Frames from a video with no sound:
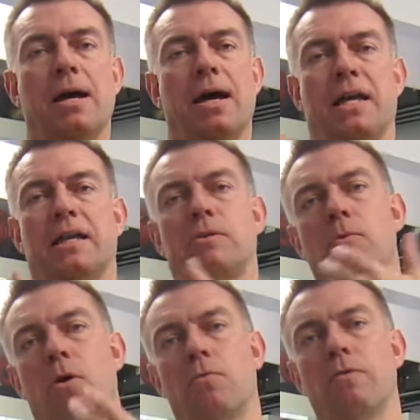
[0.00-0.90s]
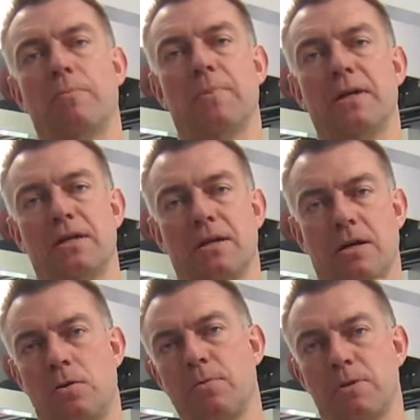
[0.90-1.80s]
And it will
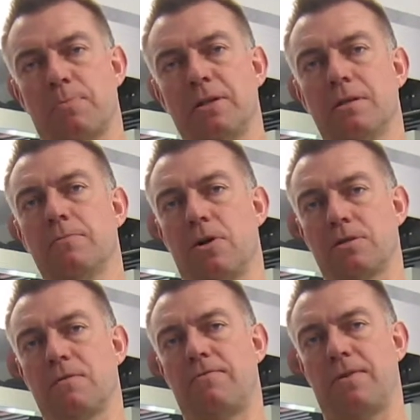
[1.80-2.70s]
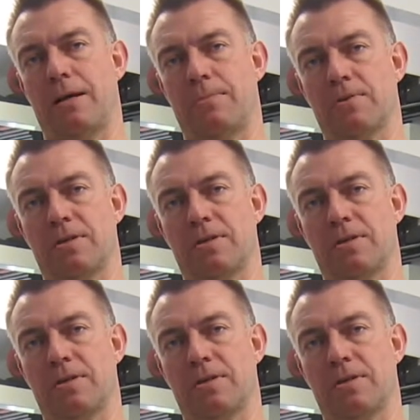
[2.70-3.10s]
always be the muscle fibers